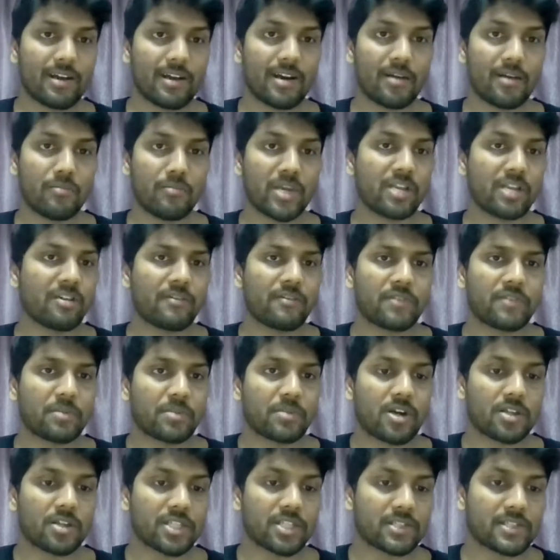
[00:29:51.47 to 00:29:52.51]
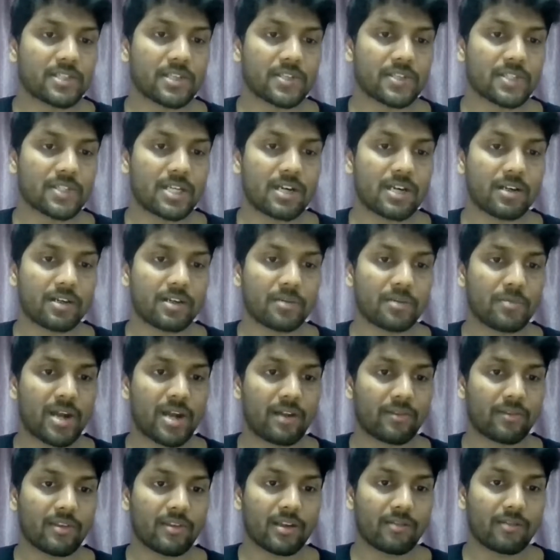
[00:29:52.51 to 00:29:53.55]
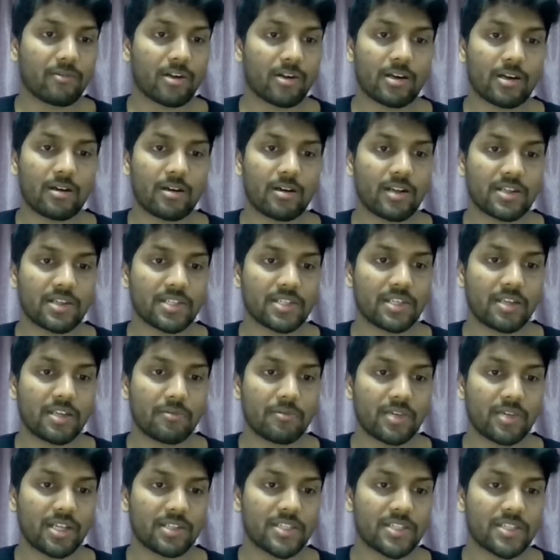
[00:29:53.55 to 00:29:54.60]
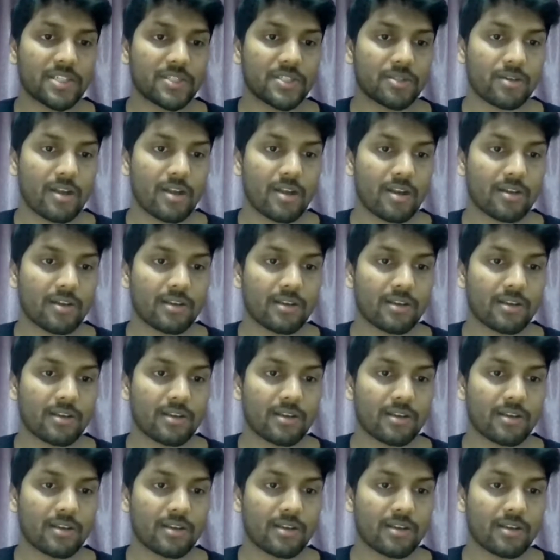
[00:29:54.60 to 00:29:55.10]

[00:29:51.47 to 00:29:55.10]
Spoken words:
many of the projects that started back then or doesn't even exist today.